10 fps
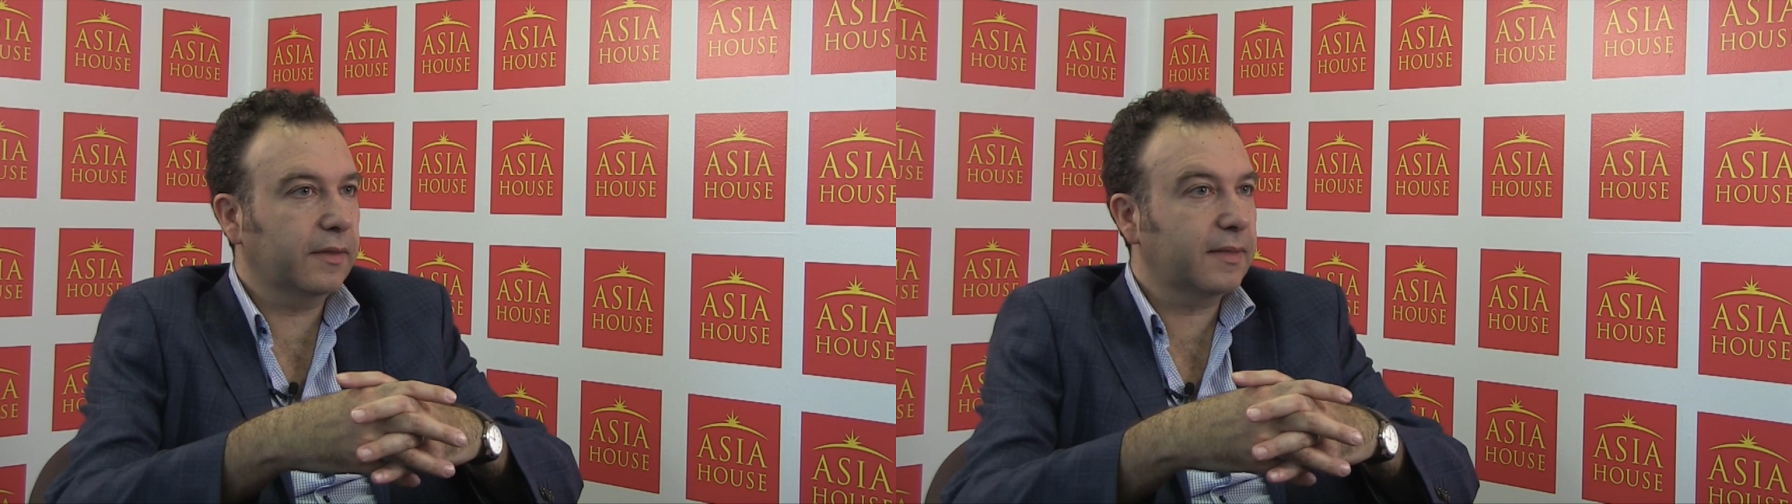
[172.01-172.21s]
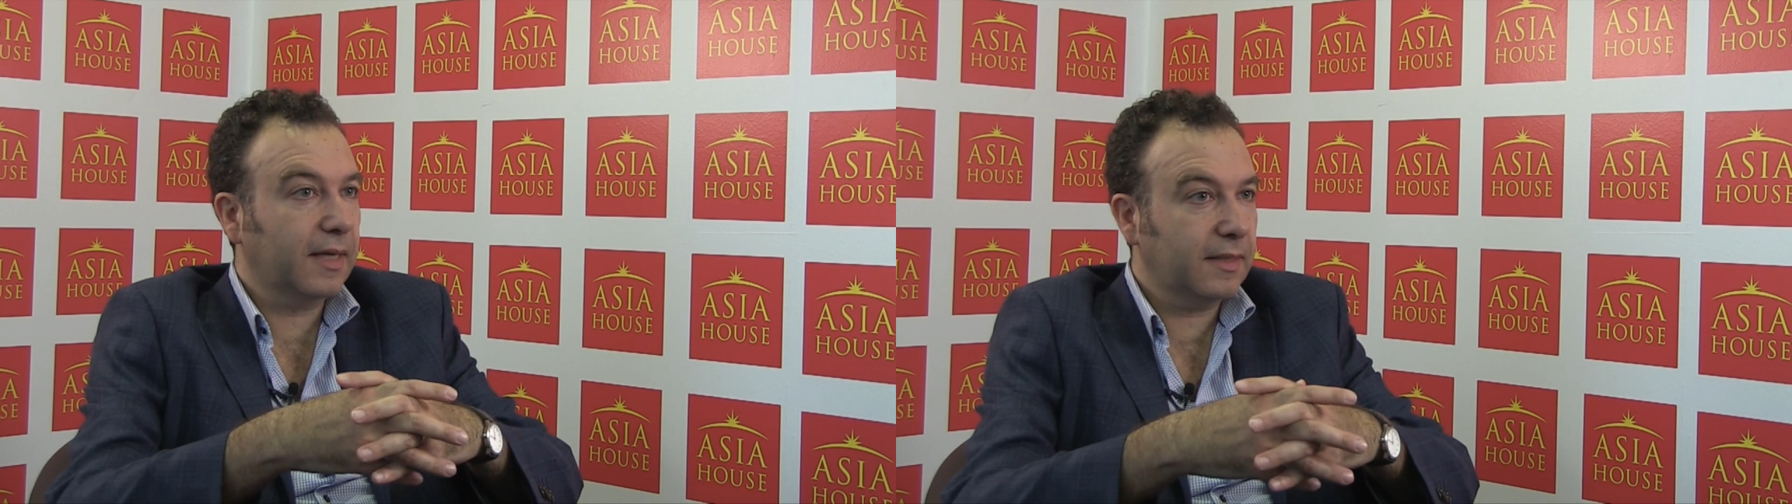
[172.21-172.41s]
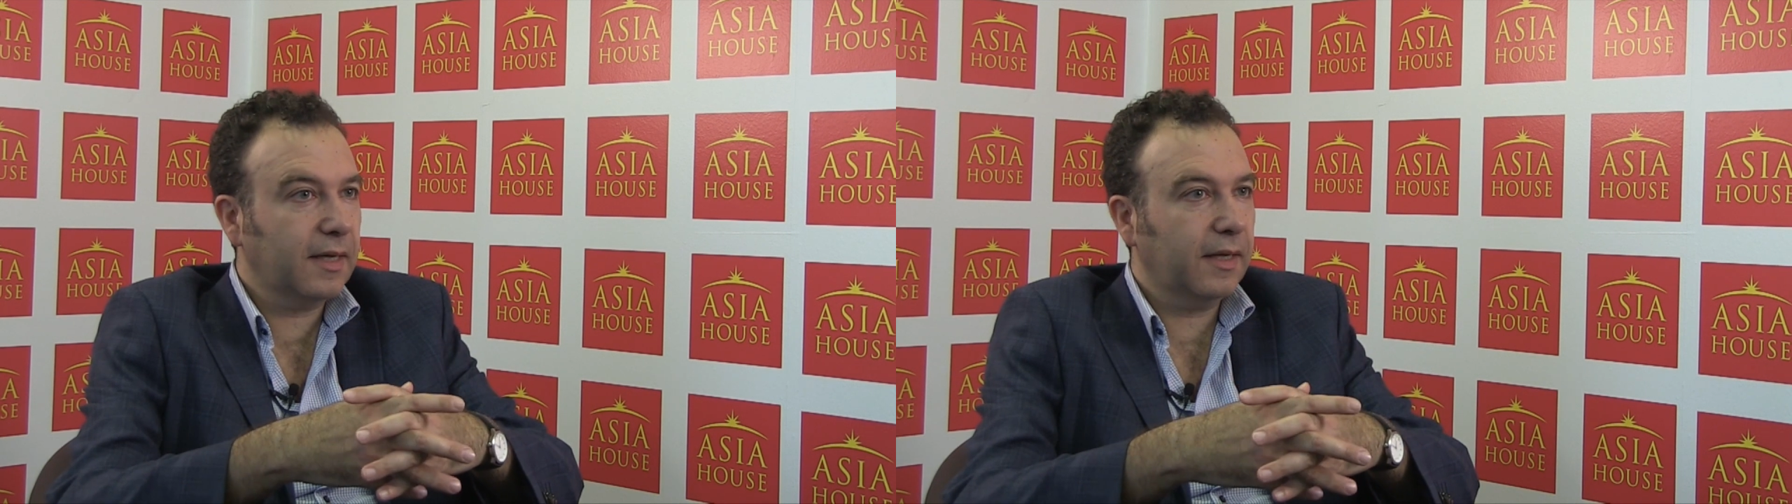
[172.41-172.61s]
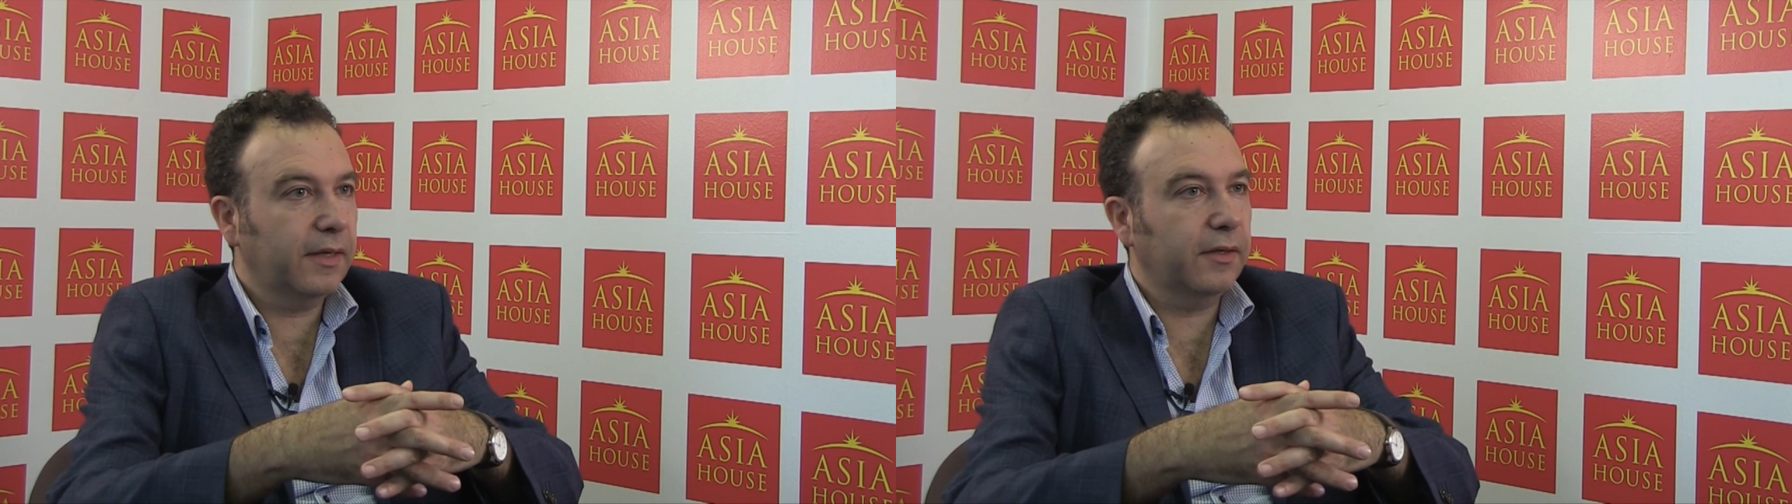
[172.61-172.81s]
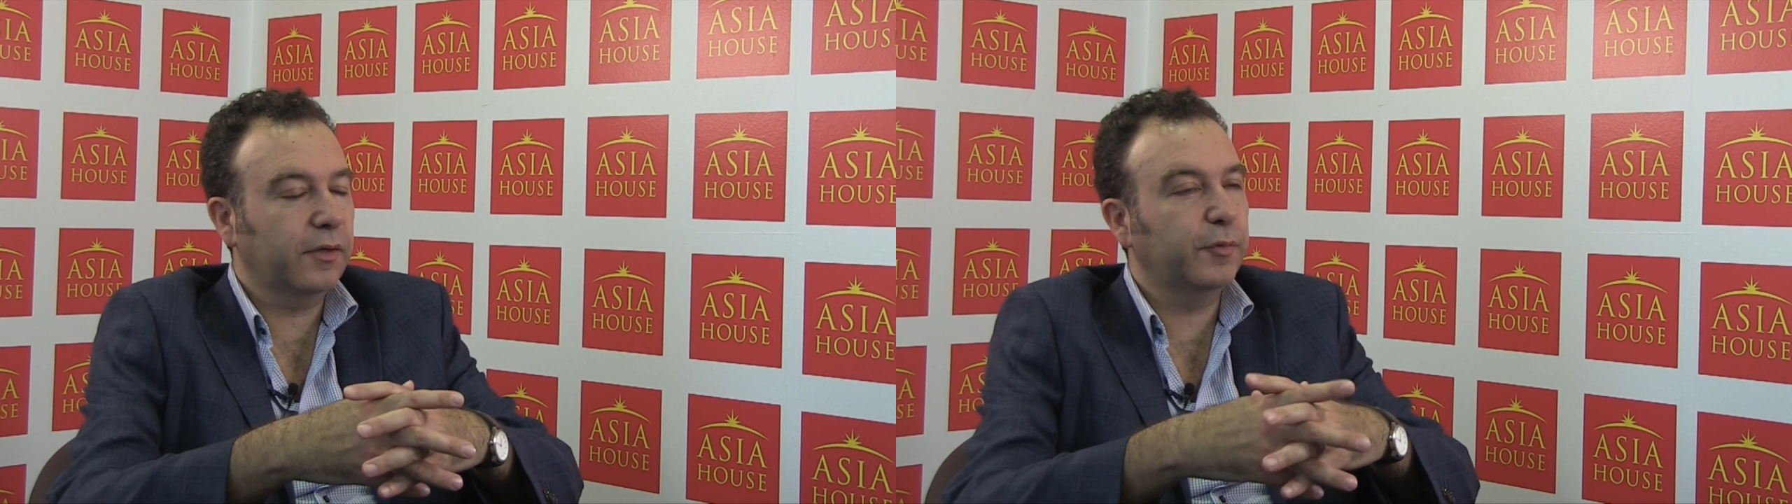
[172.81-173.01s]

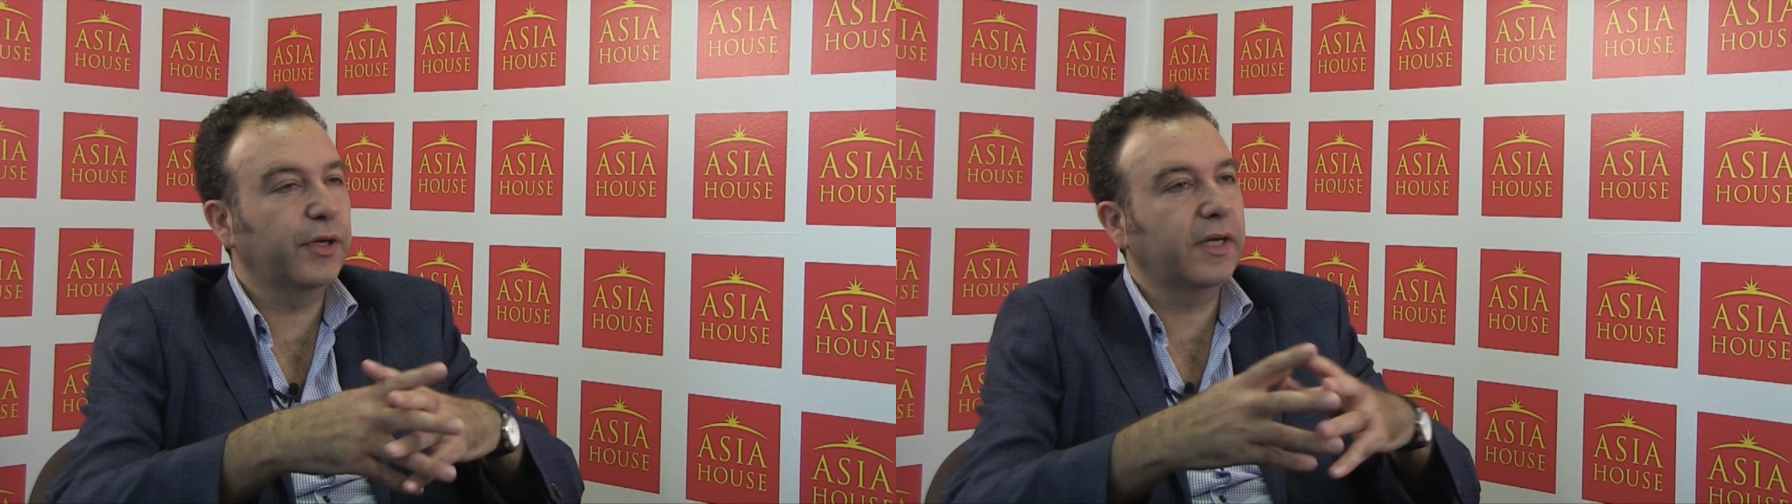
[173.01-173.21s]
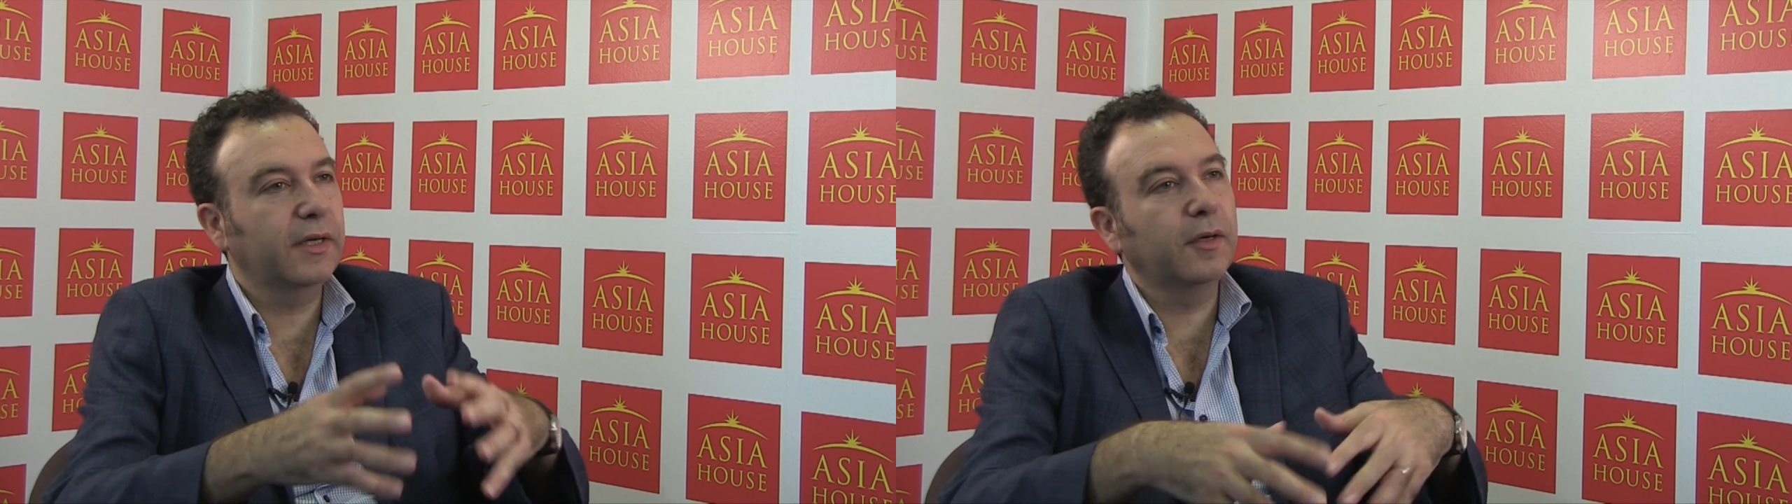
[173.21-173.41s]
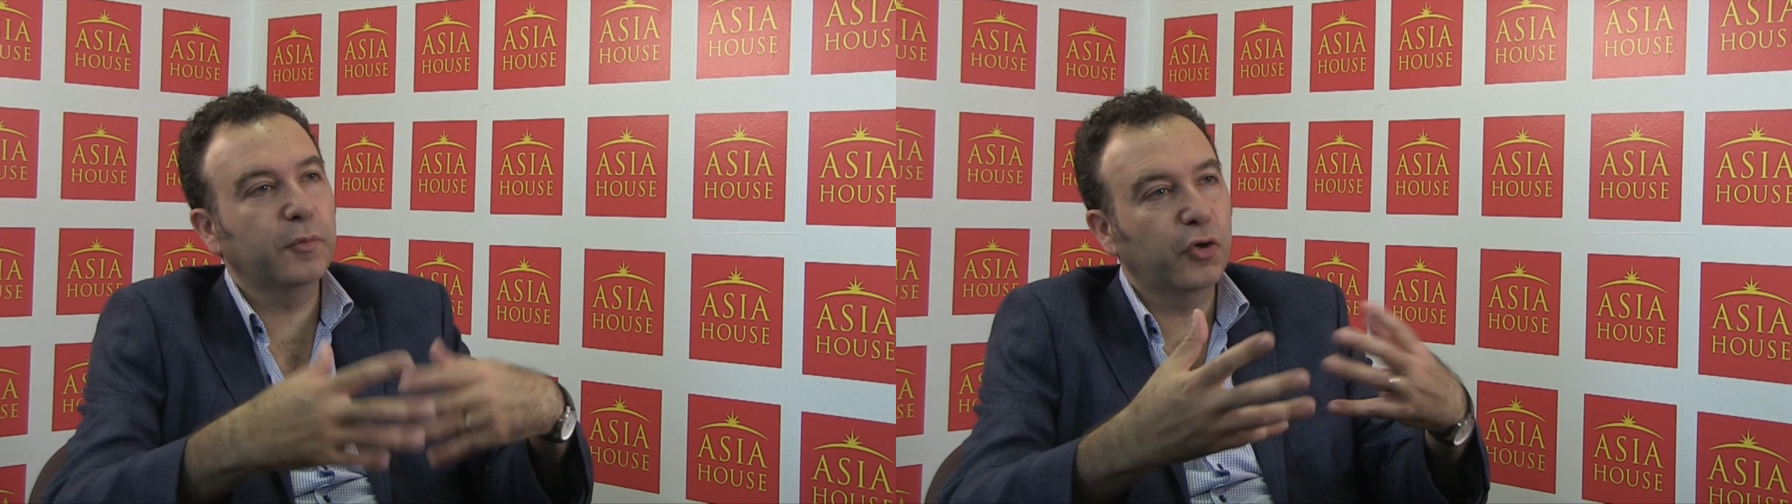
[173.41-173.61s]
satire, but in a